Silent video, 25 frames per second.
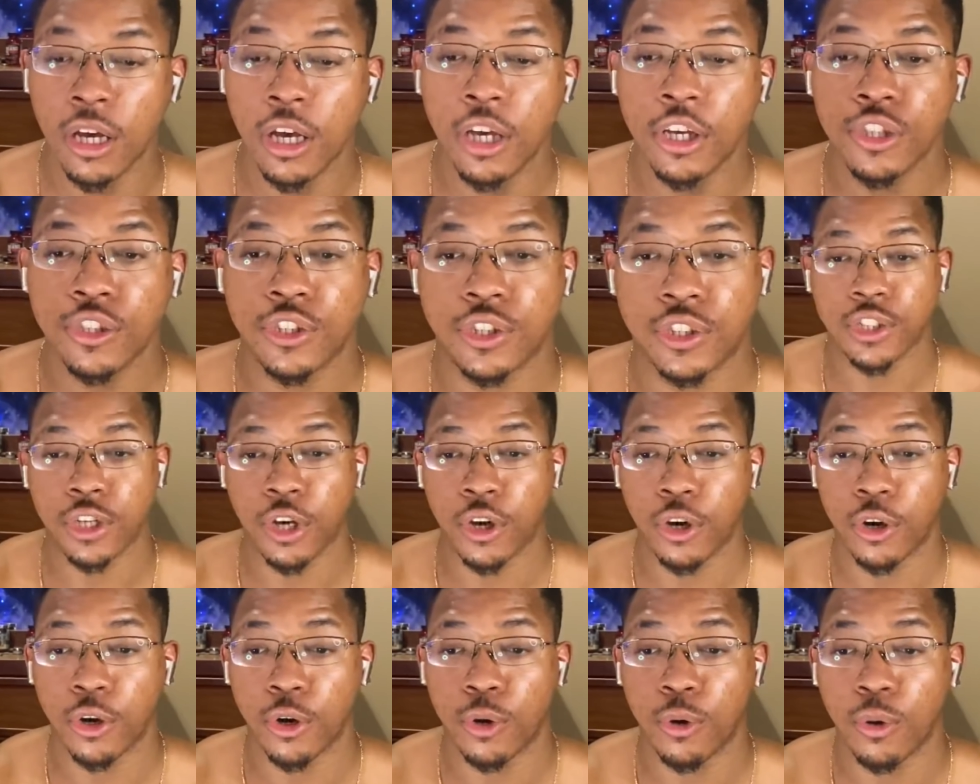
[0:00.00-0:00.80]

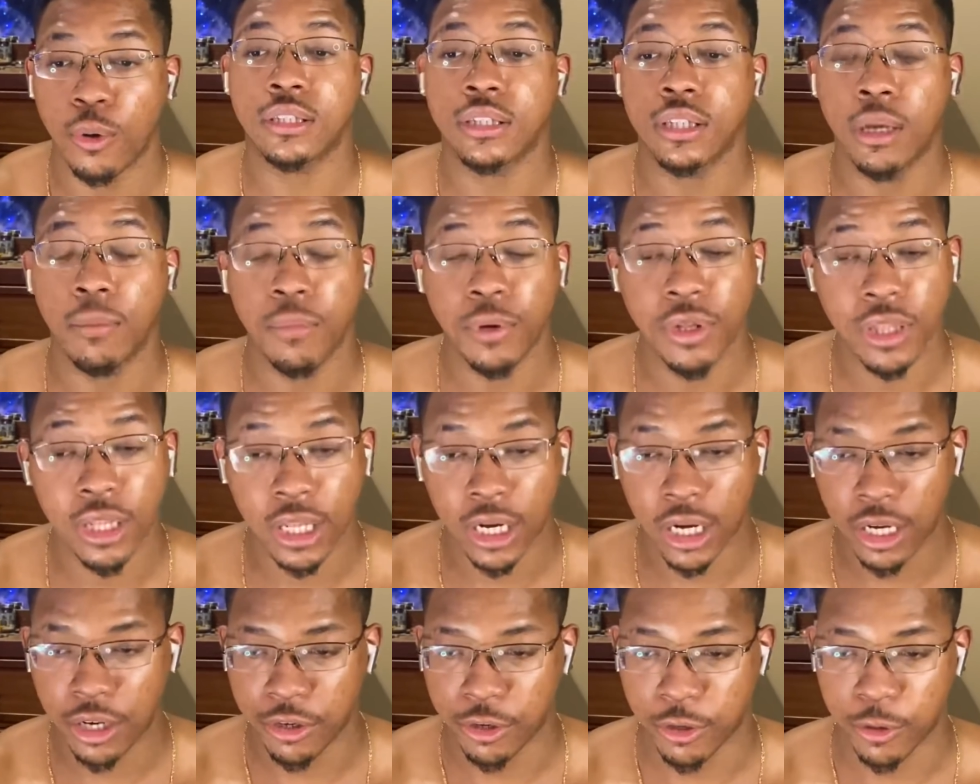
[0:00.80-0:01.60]
So someone that
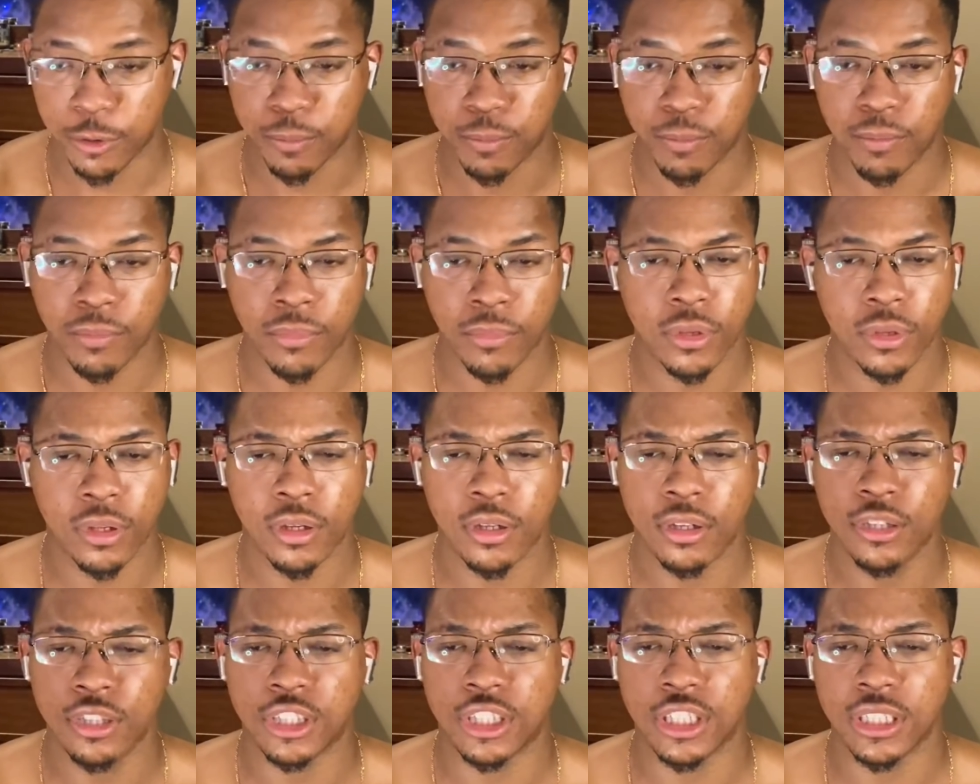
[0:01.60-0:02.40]
I know,
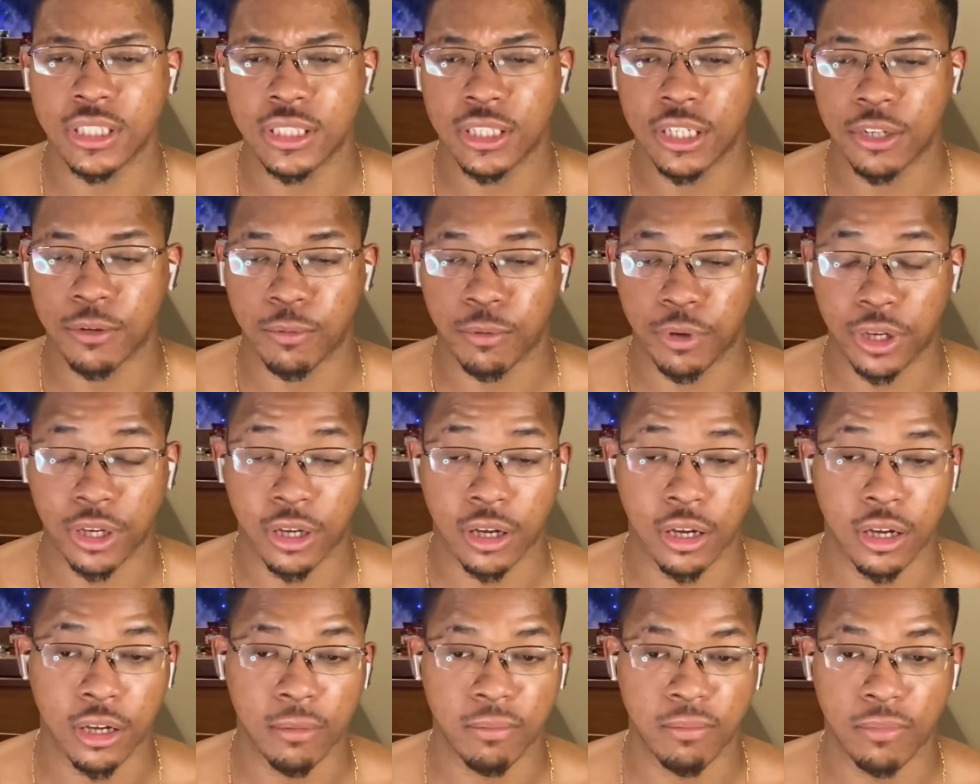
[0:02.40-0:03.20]
Just Henry,
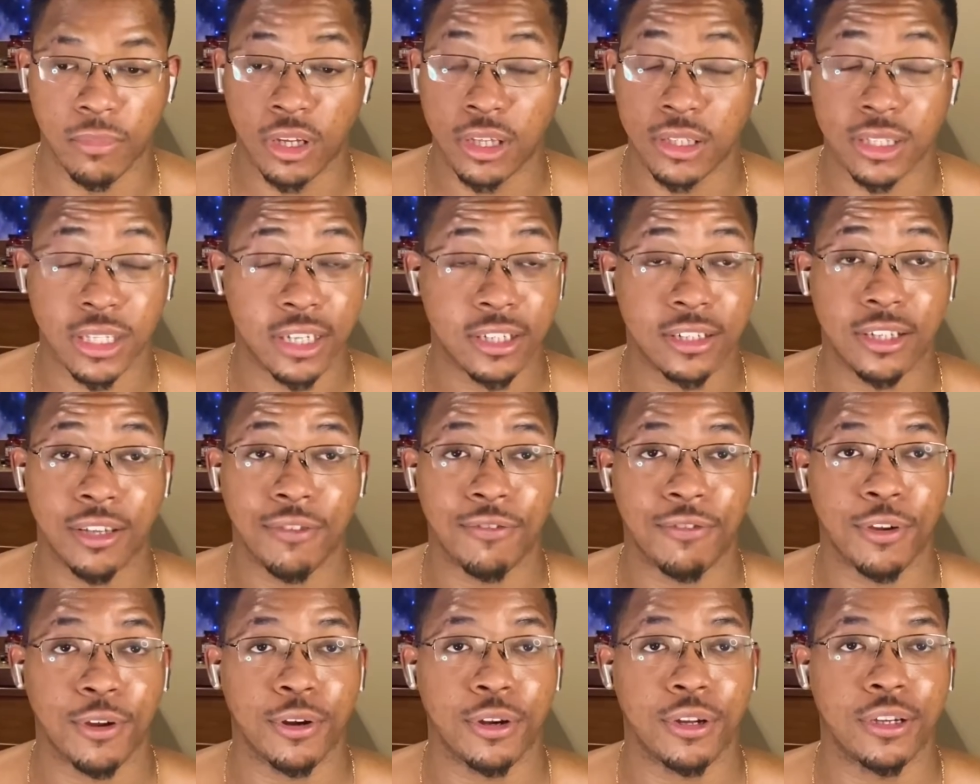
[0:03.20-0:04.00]
he's actually a
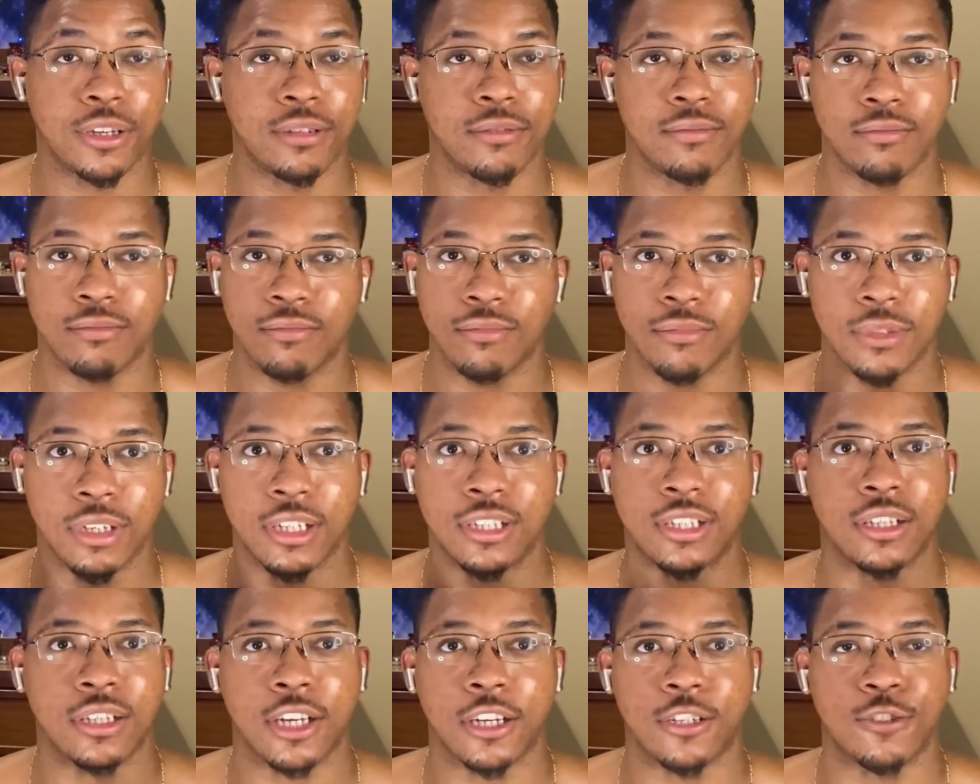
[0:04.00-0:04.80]
very
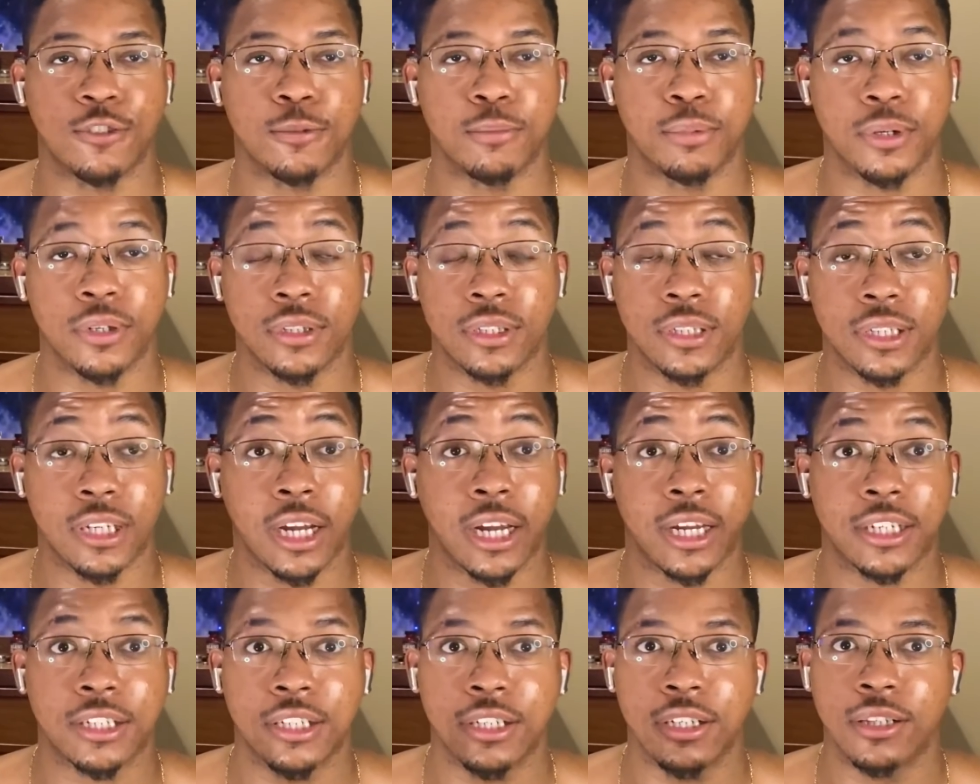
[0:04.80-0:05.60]
intellectual person. I
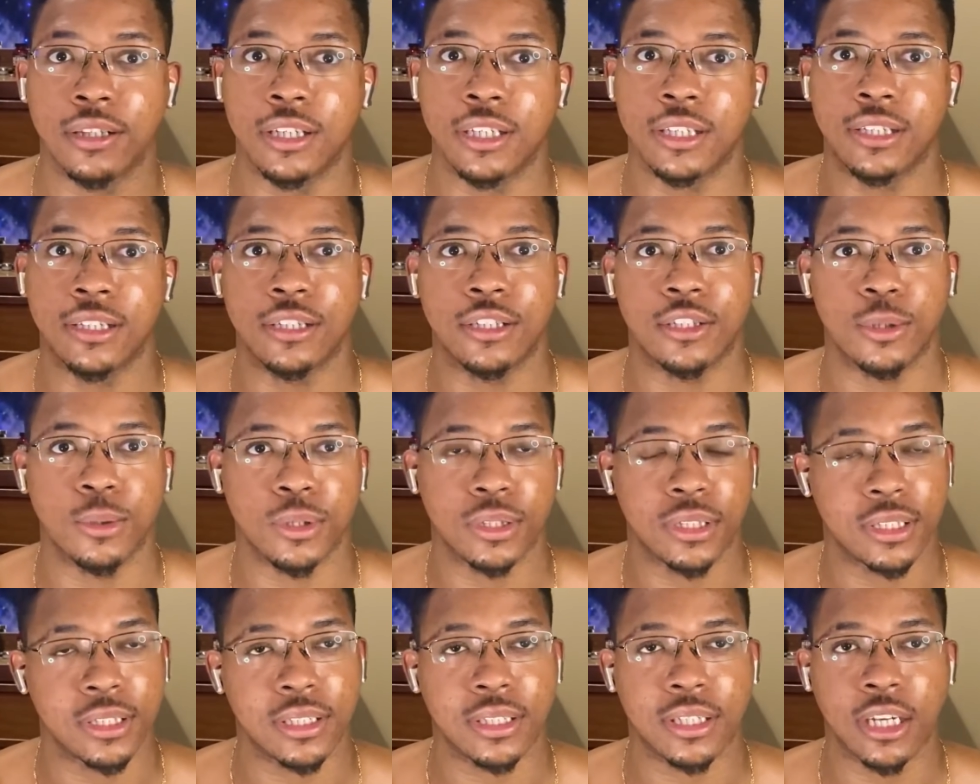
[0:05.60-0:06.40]
actually listen to his
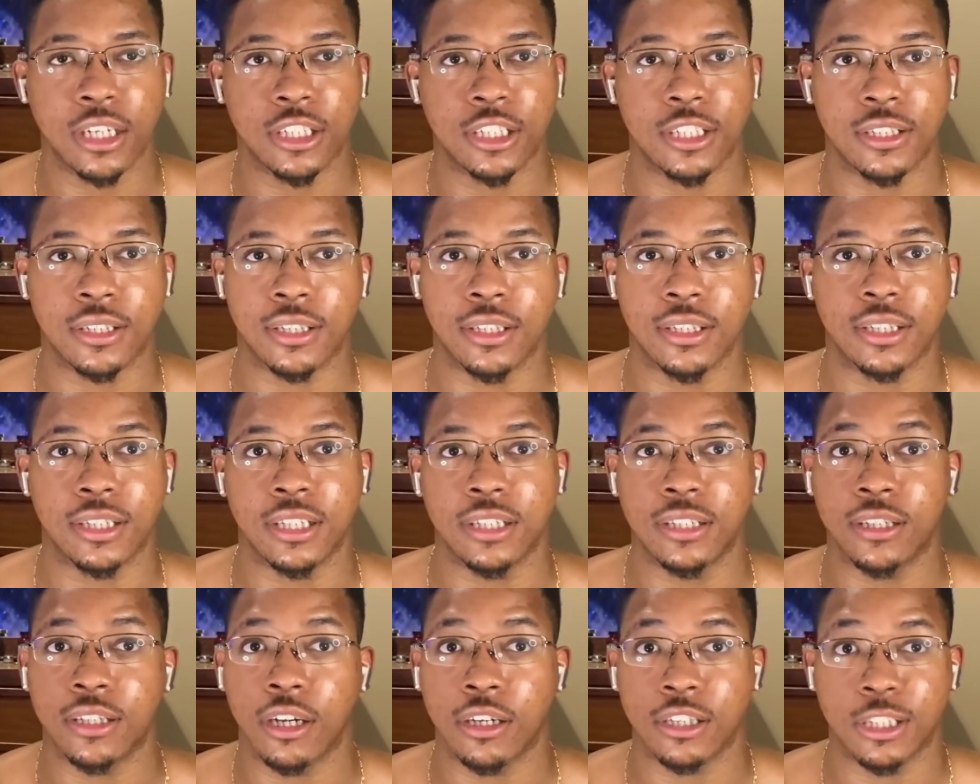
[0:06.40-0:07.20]
discussions because
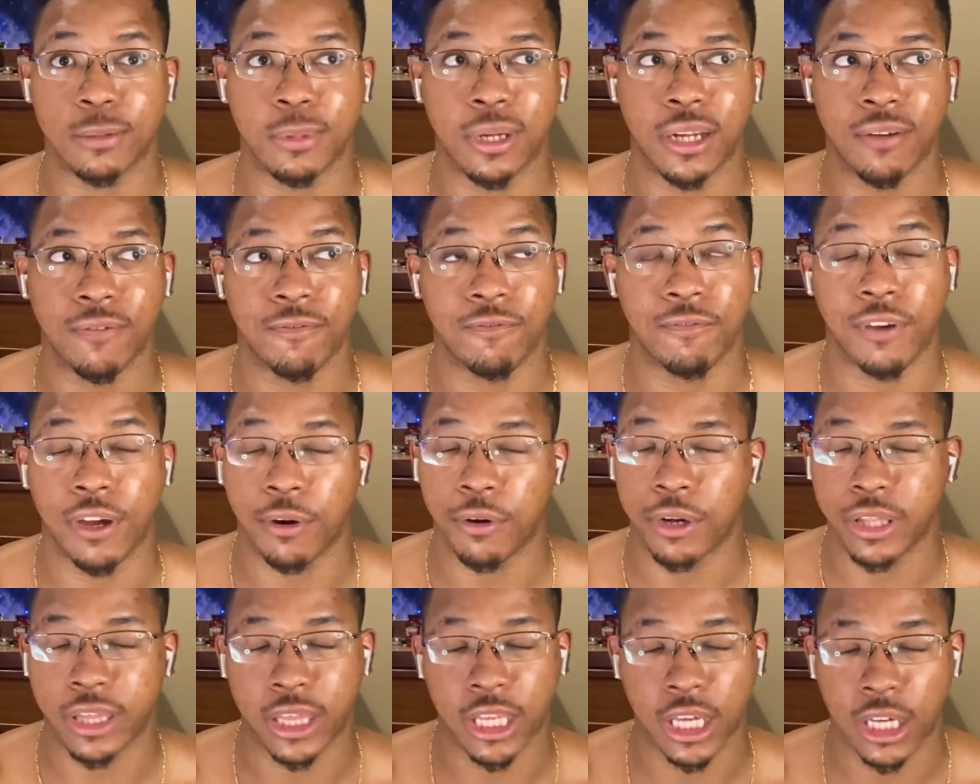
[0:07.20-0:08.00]
he talks about
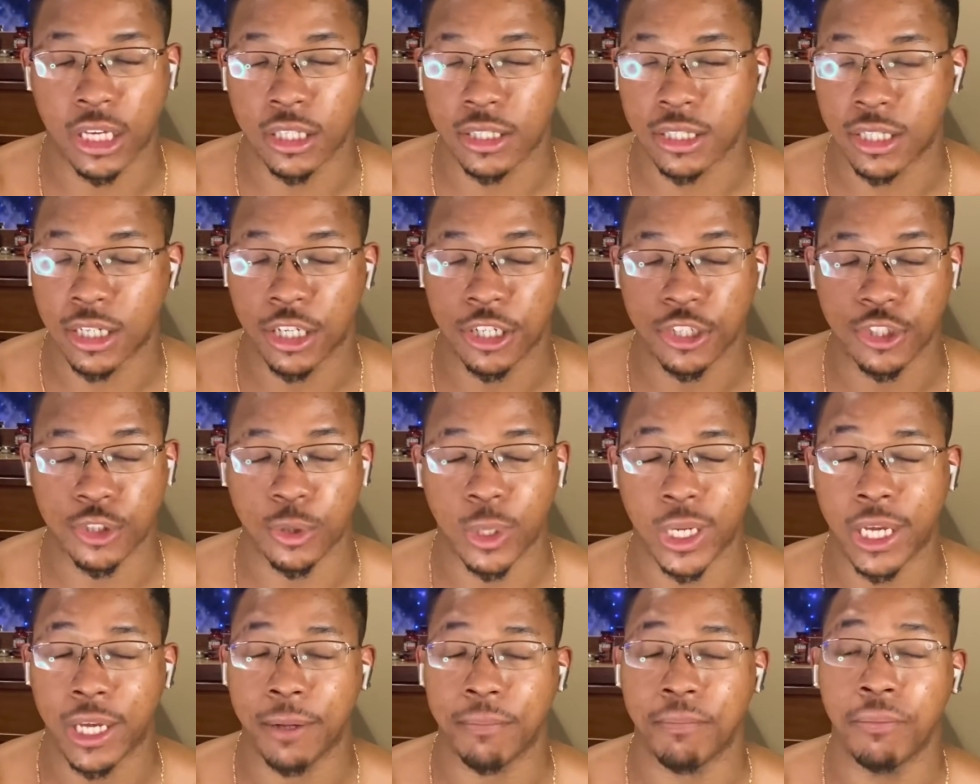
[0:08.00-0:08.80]
varied things and I
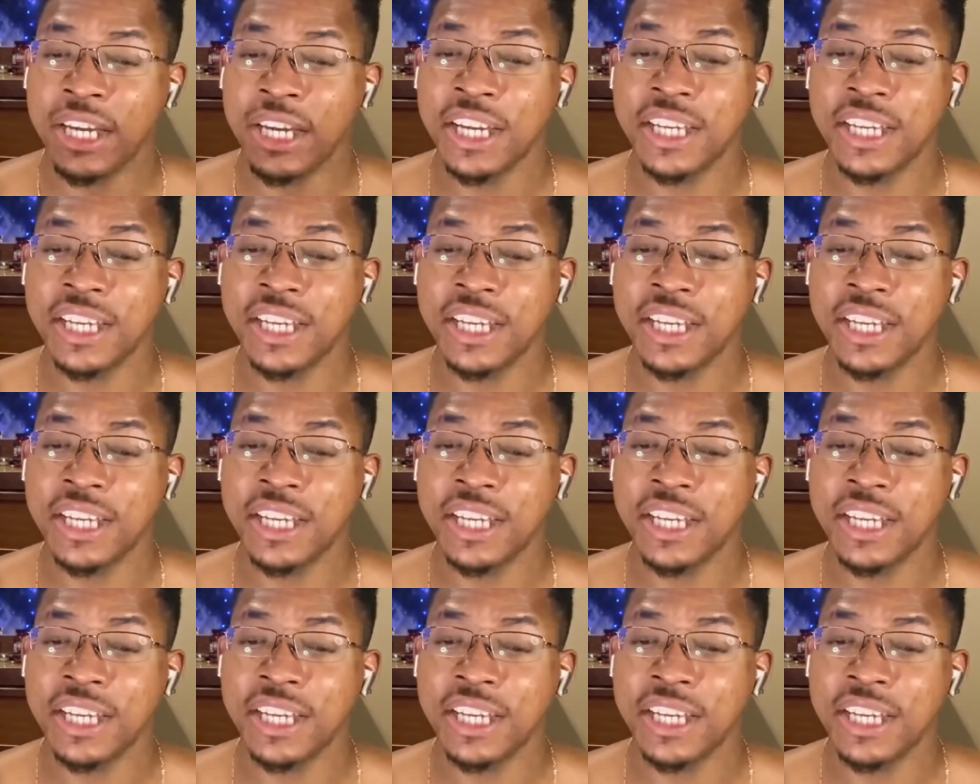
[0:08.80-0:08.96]
enjoy him.